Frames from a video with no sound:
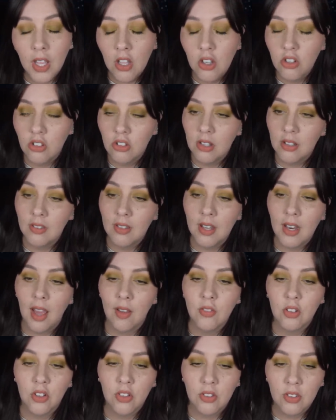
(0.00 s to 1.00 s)
She said
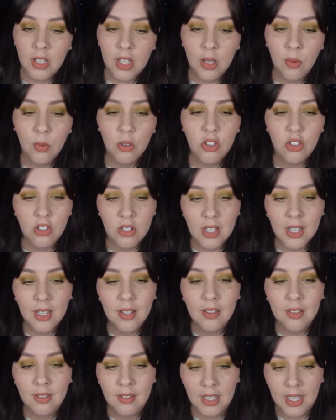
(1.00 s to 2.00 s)
after seeing what she
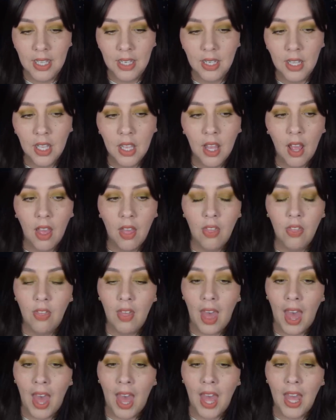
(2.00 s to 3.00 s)
had seen
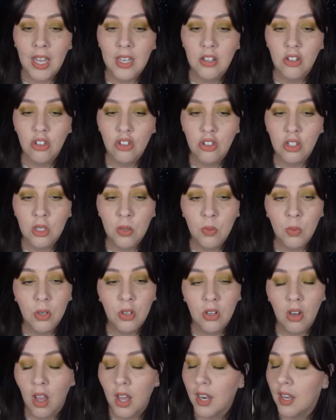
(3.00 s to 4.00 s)
that she would
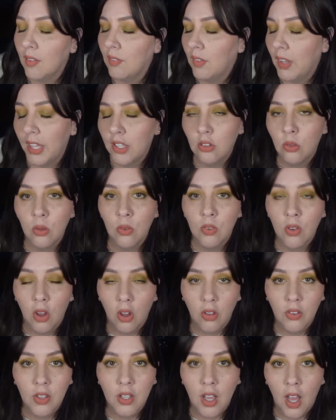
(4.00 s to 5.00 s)
not have liked to have
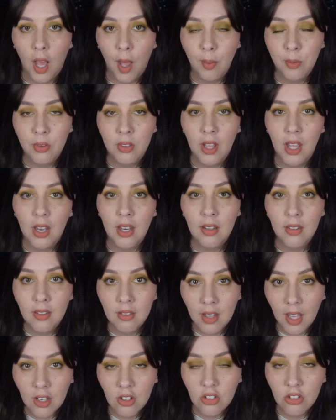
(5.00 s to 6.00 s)
called the cops. And
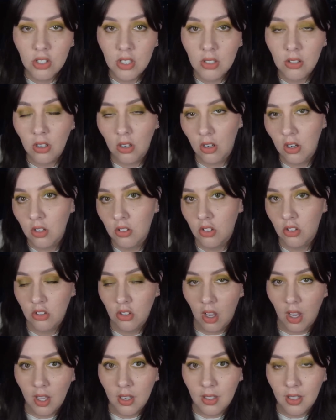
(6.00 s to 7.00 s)
instead she turned to
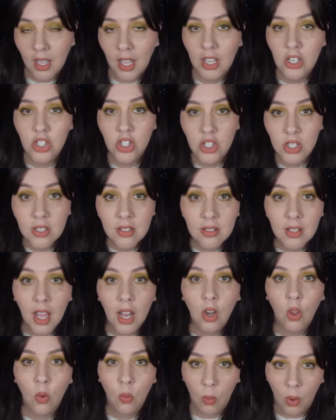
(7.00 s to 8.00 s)
John and she
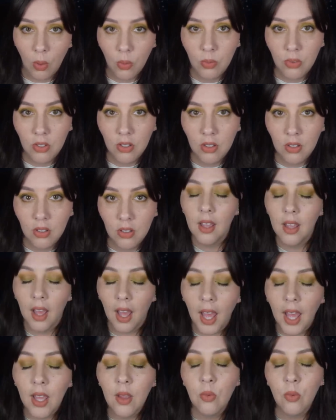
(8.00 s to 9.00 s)
said, quote,
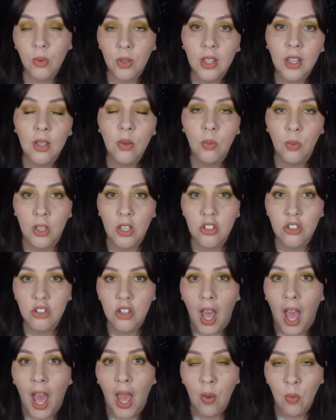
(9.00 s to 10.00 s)
I really
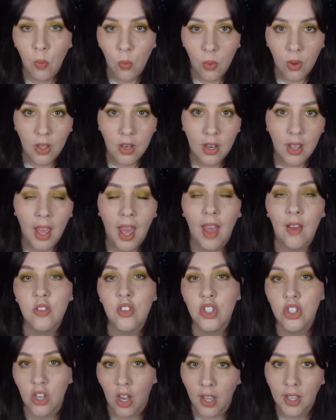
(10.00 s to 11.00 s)
wish I would have
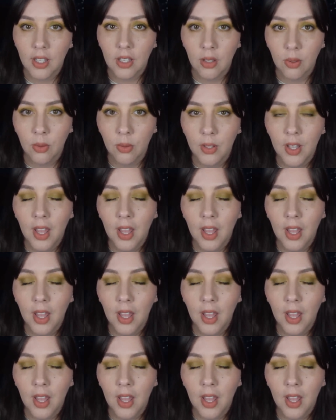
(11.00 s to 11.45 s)
shot you.